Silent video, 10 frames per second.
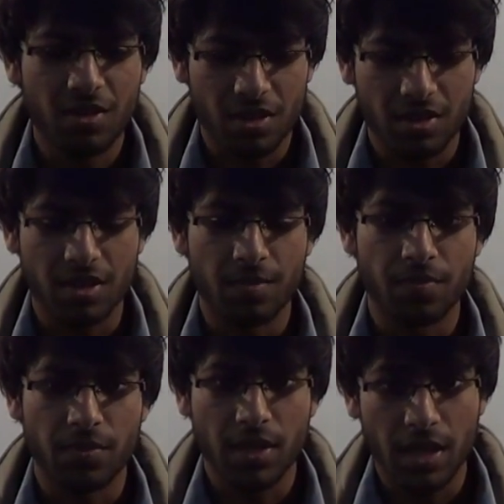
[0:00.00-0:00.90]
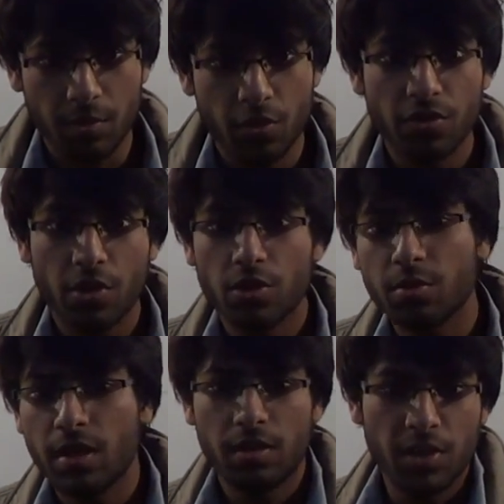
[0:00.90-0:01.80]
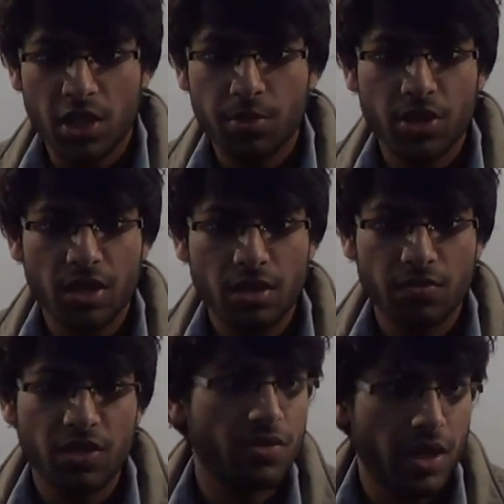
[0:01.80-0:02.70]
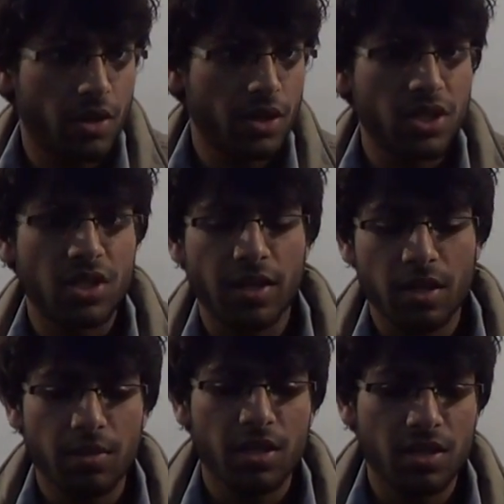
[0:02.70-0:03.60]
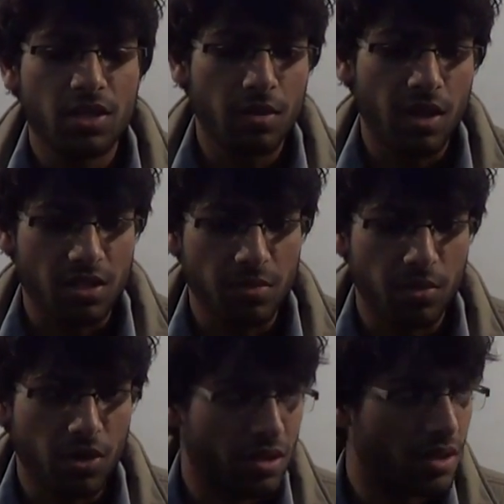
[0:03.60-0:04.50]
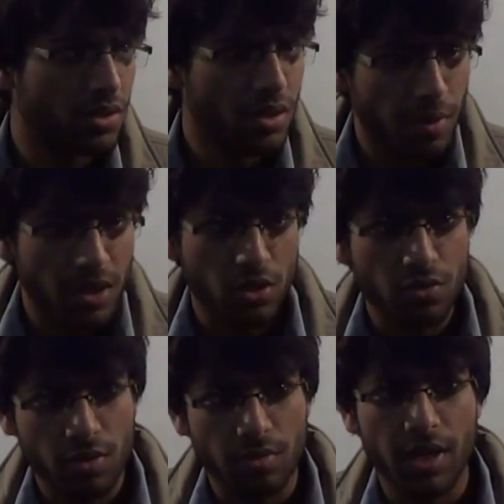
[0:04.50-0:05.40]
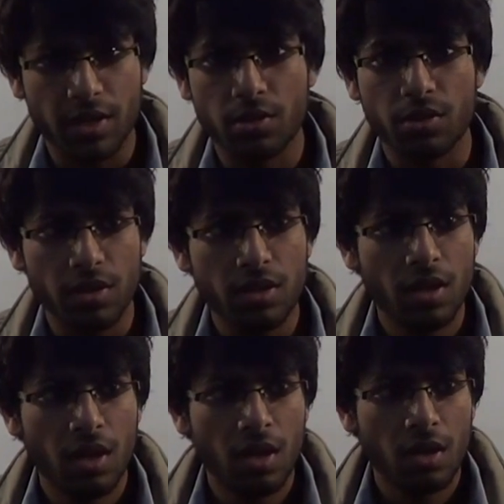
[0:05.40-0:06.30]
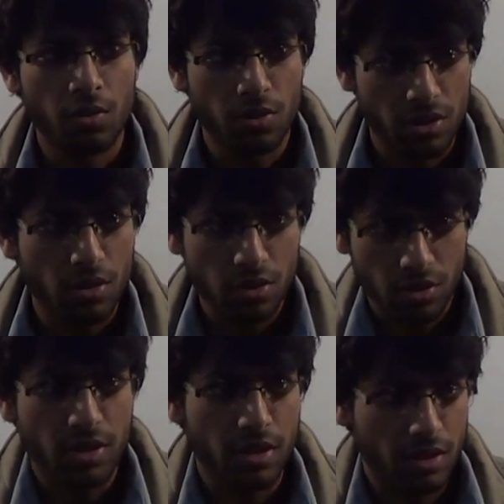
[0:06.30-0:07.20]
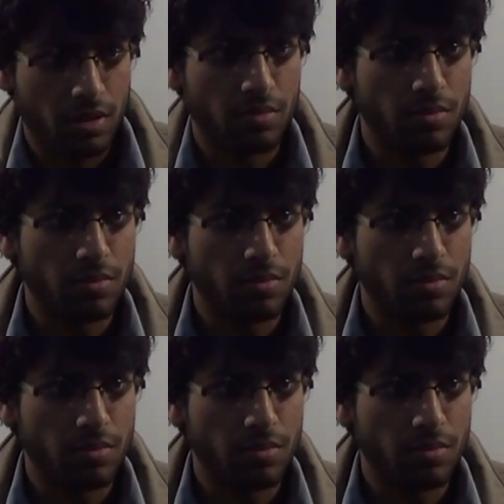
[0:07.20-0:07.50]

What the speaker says: Okay, then he moved on to my major project, which we had not yet started, but he still asked me because there was a pass out from IIT Roorkee who was also there